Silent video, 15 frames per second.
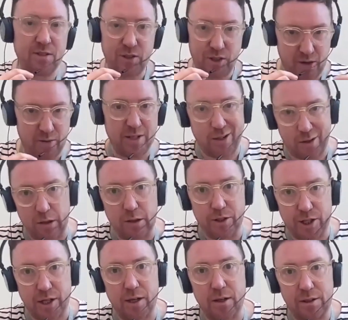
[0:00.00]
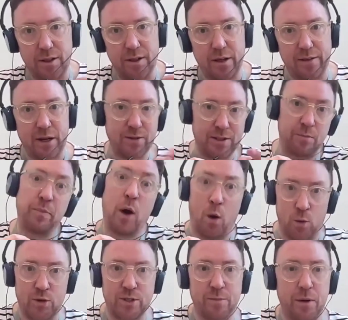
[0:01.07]
isn't Jewish culture. That was
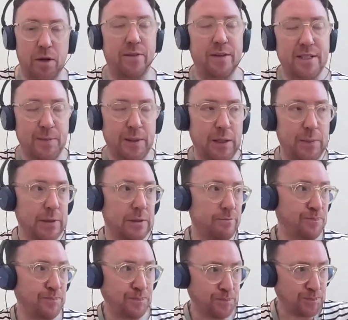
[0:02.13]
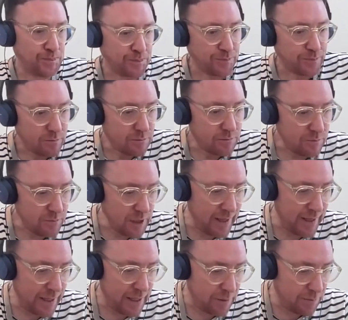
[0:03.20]
imposed upon these people.
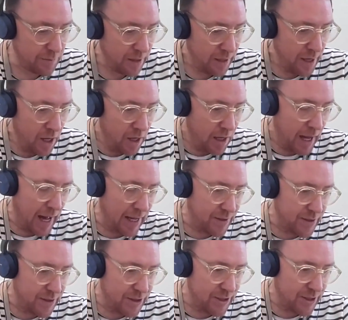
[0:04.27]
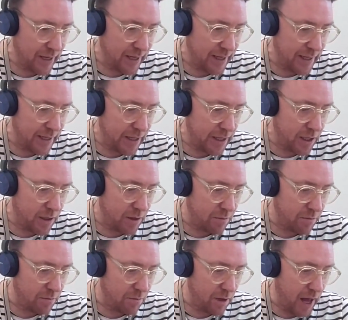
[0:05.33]
Um, and
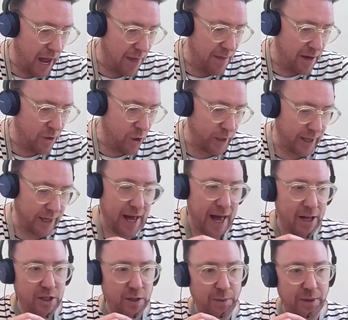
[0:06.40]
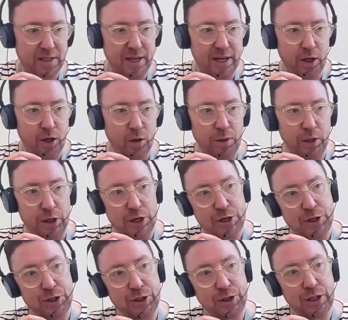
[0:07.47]
then looking at LGBTQ
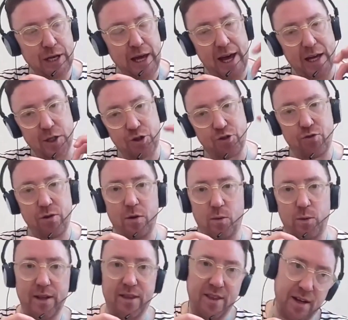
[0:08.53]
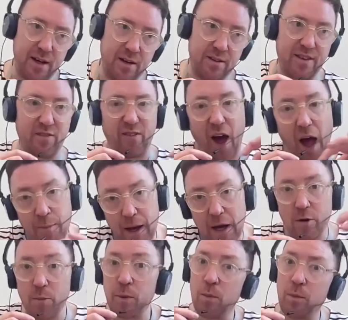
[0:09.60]
plus history within the Weimar
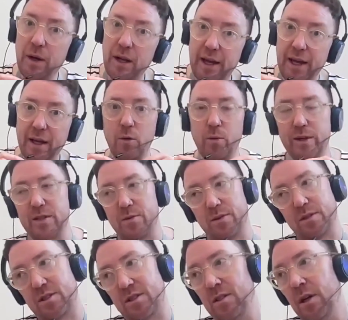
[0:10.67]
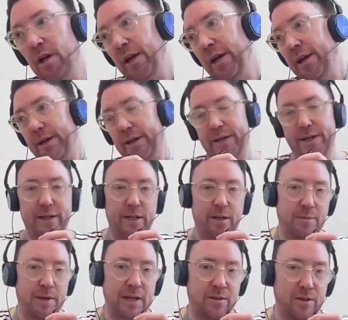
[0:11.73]
Republic, which was
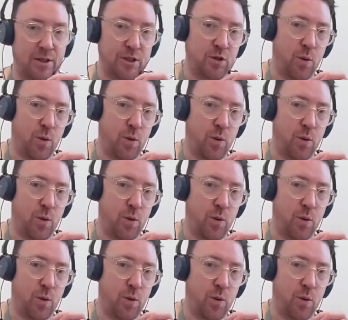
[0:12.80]
in those